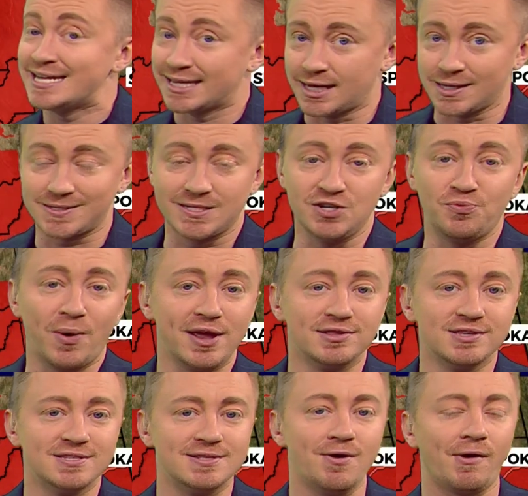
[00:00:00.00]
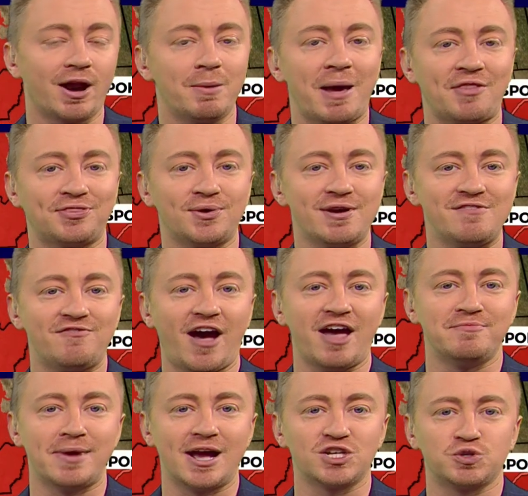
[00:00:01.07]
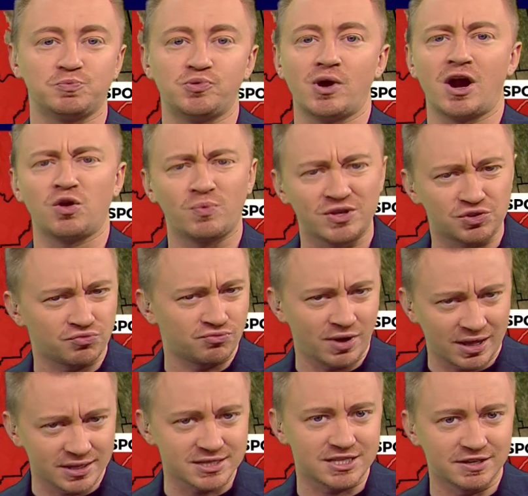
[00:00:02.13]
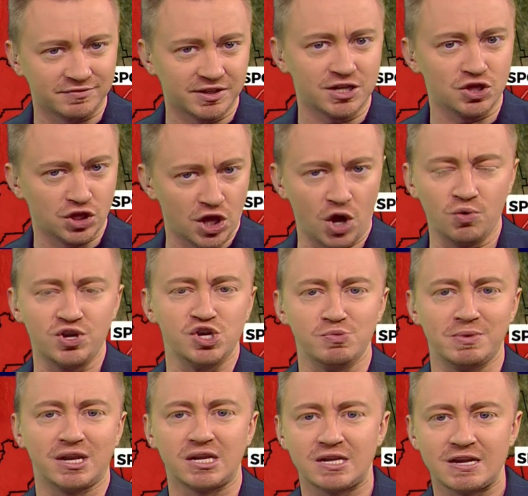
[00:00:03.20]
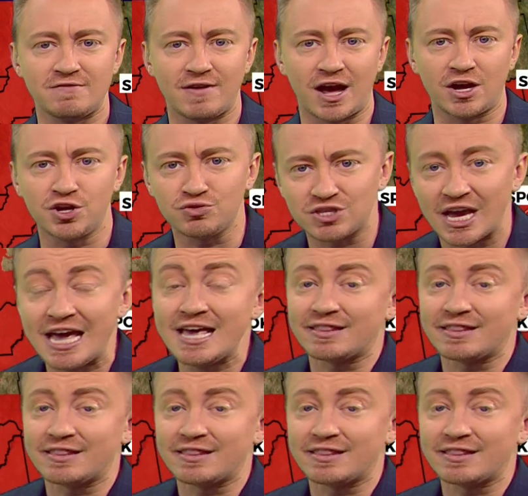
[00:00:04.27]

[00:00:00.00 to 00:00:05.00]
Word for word: Gusty winds nearing about 35 miles per hour with relatively low humidity values